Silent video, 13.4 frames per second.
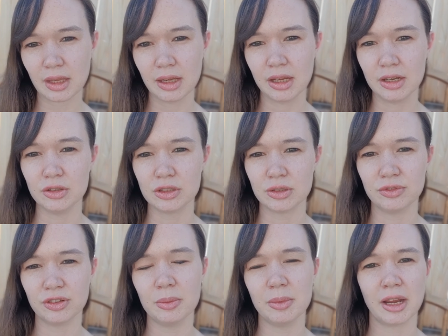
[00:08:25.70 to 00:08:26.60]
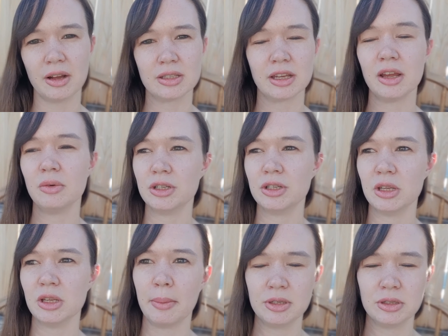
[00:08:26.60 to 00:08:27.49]
and do some filming outside, which
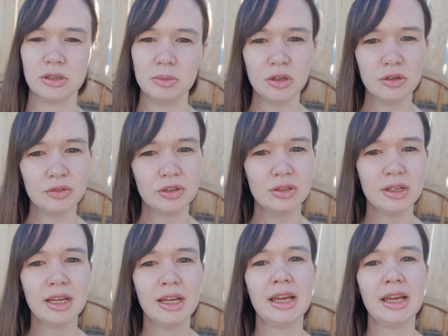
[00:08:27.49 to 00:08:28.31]
is absolutely beautiful.